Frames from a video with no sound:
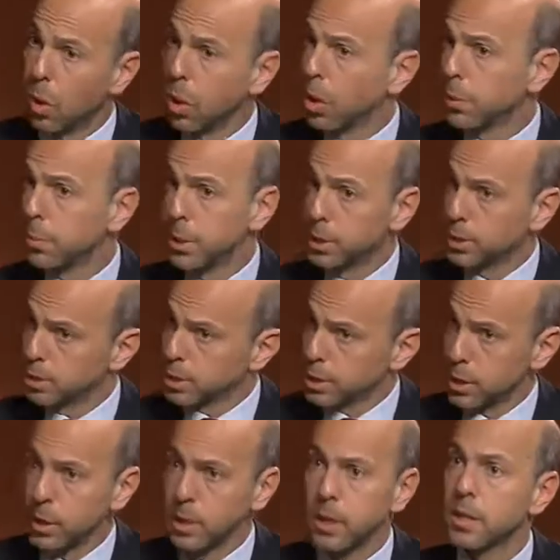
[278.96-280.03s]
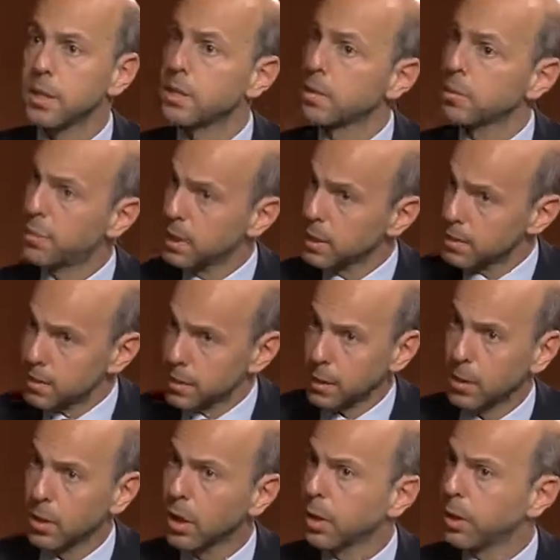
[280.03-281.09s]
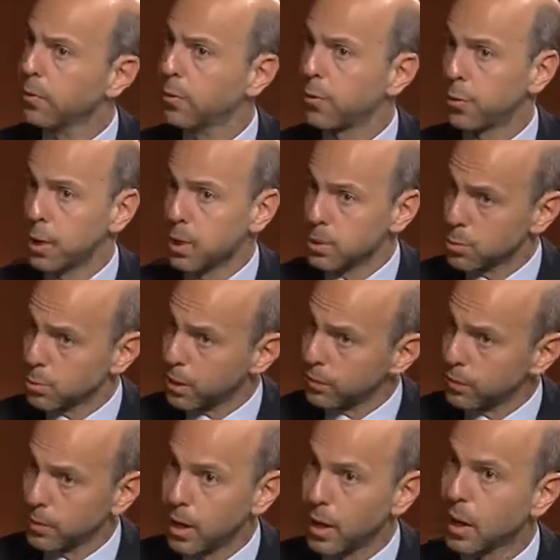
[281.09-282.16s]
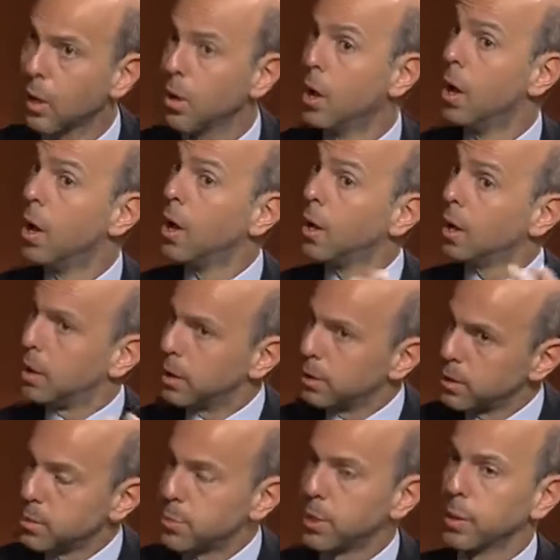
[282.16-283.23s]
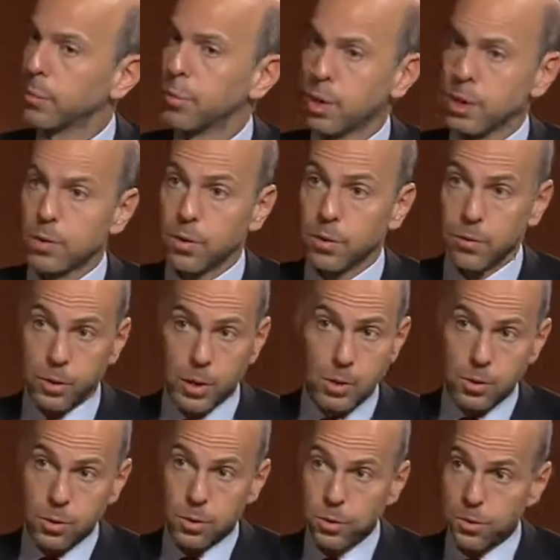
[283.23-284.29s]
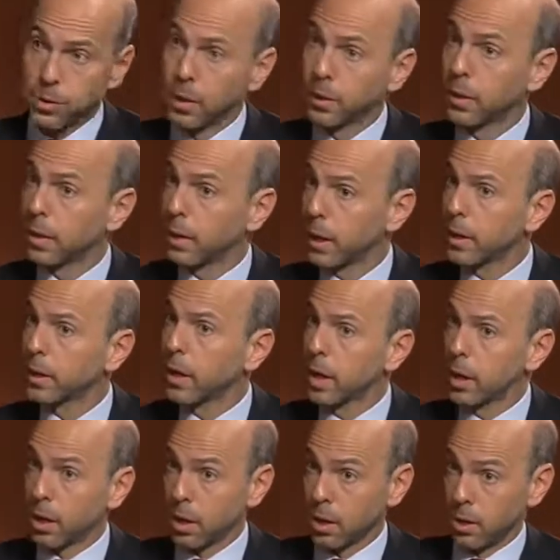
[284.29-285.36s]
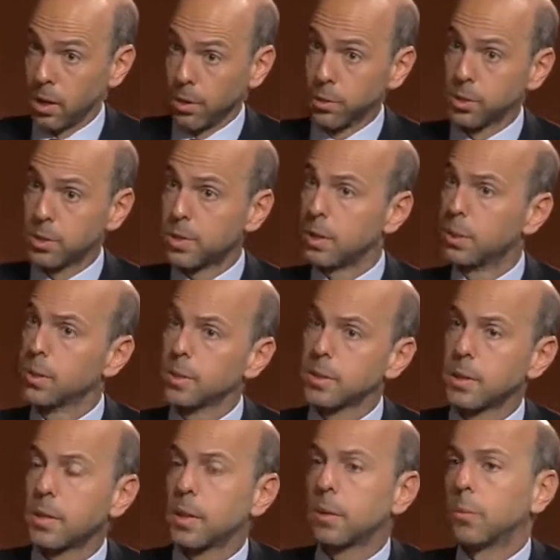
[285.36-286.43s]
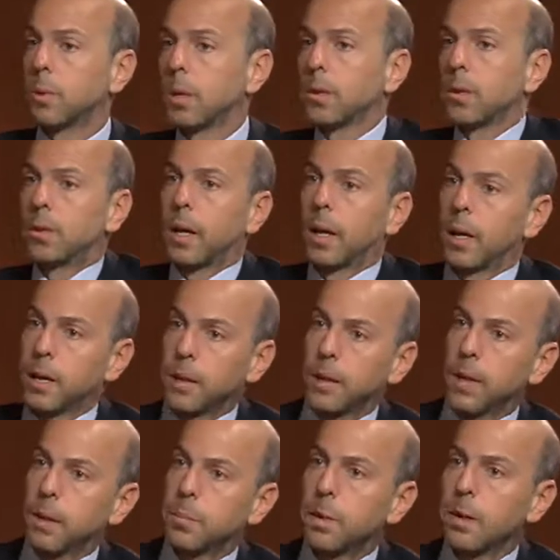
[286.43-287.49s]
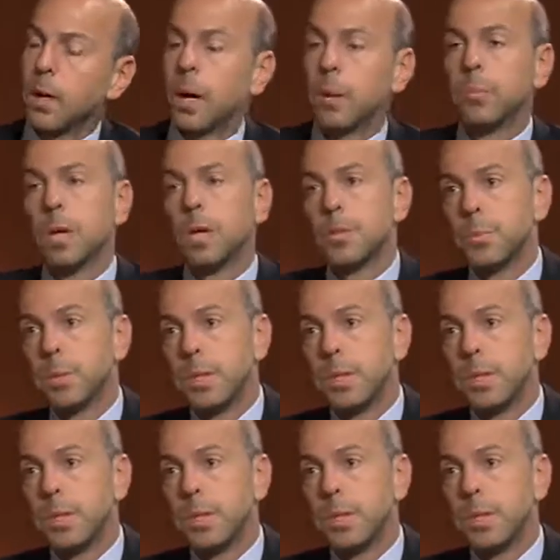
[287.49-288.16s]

or because China is investing a lot in France right now and is putting pressure on France, do you think that, like others, he will say, well, the Dalai Lama, I'm not